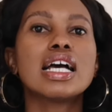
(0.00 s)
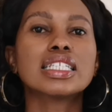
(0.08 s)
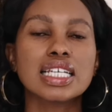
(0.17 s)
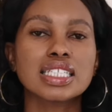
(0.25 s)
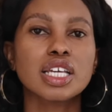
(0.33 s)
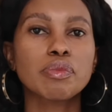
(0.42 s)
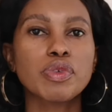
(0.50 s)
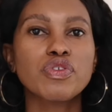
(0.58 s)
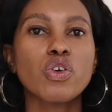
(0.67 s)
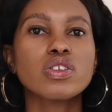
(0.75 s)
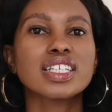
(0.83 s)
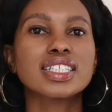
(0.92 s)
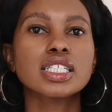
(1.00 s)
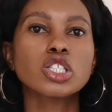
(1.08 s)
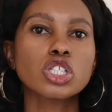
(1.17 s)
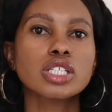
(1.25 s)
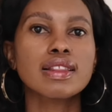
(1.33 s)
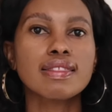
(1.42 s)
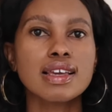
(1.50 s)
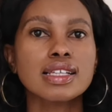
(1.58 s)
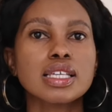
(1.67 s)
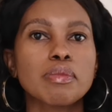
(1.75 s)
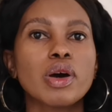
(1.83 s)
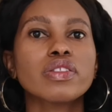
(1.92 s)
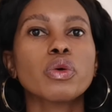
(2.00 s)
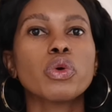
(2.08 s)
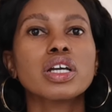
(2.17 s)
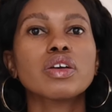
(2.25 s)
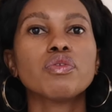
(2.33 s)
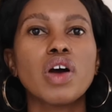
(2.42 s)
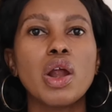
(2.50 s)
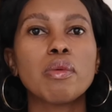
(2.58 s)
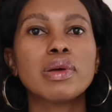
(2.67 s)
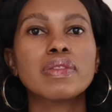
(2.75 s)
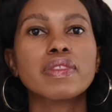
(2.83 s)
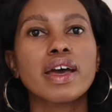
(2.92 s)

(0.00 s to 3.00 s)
as I said before, there are just certain things about the work environment